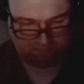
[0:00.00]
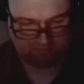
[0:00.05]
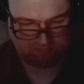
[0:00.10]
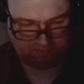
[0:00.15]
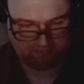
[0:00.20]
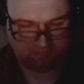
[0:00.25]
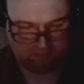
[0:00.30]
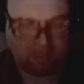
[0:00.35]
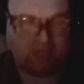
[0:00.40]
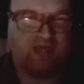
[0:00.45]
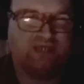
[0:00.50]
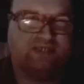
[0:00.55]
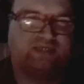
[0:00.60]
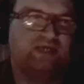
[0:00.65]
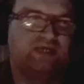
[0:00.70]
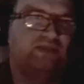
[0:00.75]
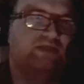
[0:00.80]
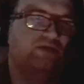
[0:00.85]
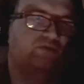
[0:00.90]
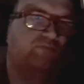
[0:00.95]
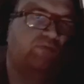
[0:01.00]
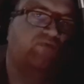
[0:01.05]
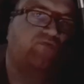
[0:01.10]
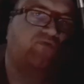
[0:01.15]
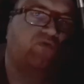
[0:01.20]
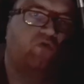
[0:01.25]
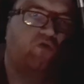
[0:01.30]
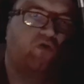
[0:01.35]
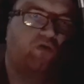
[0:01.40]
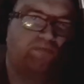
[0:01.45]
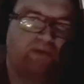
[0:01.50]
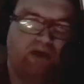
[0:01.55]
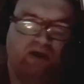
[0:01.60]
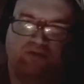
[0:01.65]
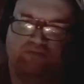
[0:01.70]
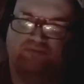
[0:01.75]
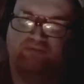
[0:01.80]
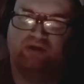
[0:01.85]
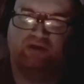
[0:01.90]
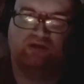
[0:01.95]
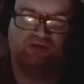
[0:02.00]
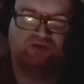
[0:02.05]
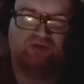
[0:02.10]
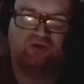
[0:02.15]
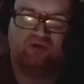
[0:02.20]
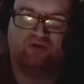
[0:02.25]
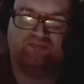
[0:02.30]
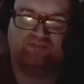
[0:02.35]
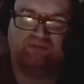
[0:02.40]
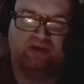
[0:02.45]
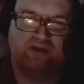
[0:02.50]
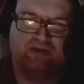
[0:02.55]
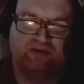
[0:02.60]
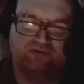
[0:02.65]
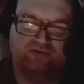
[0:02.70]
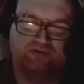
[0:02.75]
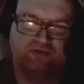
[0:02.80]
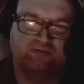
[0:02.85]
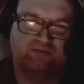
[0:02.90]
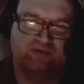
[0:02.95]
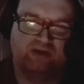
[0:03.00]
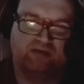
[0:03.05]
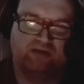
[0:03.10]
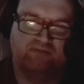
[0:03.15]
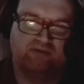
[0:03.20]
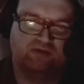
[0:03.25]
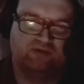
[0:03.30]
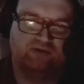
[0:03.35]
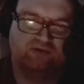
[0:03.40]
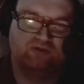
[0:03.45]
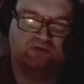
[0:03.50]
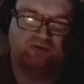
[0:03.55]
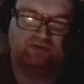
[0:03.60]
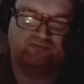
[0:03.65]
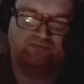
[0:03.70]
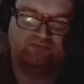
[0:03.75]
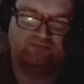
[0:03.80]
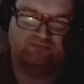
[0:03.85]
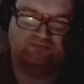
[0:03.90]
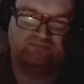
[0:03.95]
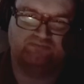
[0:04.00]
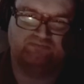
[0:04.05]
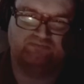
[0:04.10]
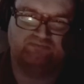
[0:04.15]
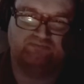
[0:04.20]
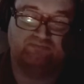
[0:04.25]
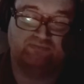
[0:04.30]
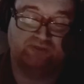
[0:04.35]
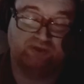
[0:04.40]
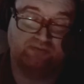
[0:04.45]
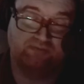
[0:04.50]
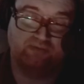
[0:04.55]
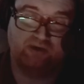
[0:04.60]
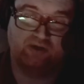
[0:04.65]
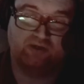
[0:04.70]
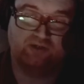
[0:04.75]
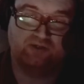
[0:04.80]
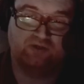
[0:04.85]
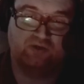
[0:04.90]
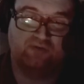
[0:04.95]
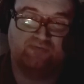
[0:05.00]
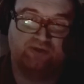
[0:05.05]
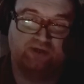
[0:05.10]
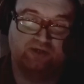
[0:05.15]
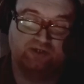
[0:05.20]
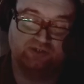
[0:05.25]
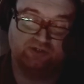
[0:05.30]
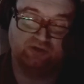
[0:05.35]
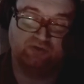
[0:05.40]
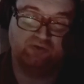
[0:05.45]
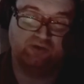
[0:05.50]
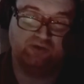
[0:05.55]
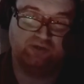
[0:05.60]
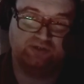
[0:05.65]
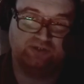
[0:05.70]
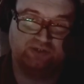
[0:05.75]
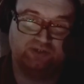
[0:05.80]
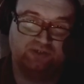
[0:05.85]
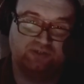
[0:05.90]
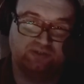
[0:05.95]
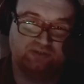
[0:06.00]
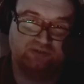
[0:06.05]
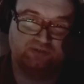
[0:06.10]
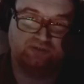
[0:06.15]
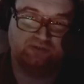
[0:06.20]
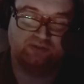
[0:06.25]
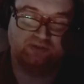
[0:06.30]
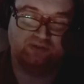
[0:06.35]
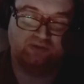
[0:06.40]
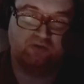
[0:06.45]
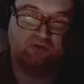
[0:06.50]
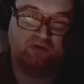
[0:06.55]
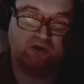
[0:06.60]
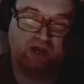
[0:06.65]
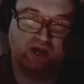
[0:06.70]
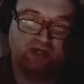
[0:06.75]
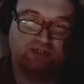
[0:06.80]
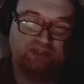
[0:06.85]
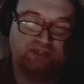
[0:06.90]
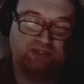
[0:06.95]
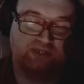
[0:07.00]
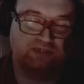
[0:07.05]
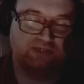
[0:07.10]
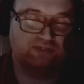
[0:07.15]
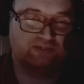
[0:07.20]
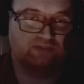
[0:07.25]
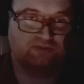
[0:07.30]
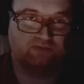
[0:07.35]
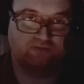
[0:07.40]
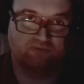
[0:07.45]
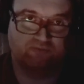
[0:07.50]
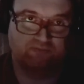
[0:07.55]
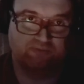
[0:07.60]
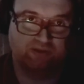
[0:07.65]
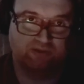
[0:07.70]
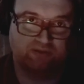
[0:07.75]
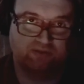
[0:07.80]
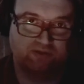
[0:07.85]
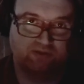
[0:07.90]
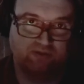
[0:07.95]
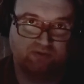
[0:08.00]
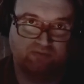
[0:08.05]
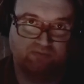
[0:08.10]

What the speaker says: And I said this before about Microsoft, basically about Microsoft, the Microsoft Exodus, or Exodus, or basically